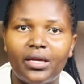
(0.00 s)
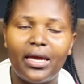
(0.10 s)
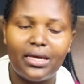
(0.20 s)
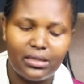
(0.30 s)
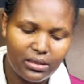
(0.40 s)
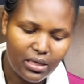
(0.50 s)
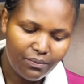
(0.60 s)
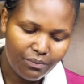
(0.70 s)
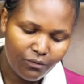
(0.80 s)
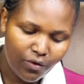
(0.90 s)
And
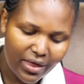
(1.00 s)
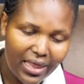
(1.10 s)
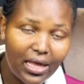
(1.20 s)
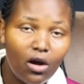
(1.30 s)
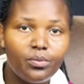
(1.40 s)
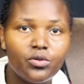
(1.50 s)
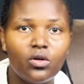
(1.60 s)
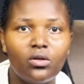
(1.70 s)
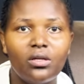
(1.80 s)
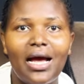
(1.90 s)
for the other
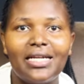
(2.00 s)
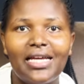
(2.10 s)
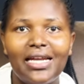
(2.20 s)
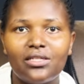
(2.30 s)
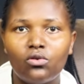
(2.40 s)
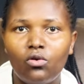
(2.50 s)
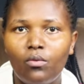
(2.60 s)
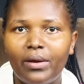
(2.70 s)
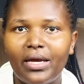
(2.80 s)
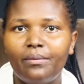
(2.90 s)
option, a
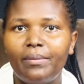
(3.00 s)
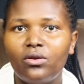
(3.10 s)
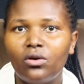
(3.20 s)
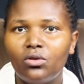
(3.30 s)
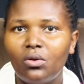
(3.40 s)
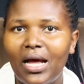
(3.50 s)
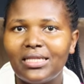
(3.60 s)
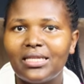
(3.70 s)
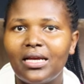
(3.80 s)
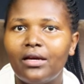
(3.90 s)
telescope and
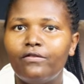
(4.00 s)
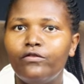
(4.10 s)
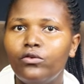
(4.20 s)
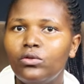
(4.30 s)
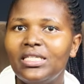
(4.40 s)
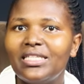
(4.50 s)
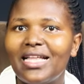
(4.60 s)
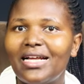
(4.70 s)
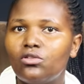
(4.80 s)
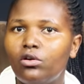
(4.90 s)
binoculars view
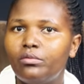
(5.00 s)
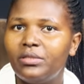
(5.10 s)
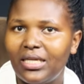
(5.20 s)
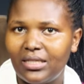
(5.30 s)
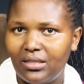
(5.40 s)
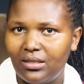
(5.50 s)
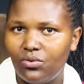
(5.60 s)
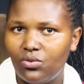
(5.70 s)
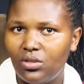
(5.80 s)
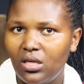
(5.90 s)
distant objects,
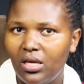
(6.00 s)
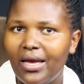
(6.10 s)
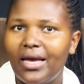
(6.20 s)
you see?